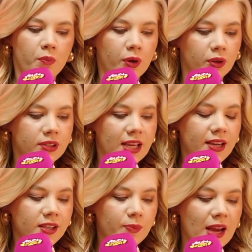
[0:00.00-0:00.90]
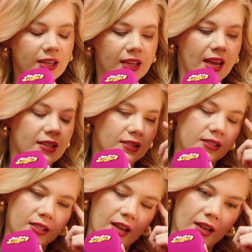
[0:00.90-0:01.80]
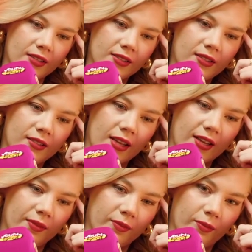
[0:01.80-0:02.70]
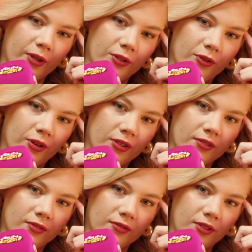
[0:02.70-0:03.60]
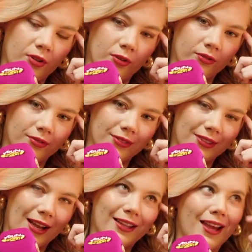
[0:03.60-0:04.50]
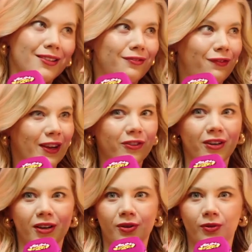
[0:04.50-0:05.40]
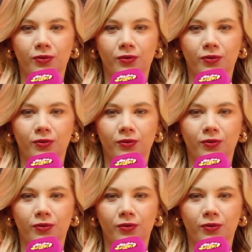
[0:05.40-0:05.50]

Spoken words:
But take us back again to that time when you're, you know, a kid figuring out,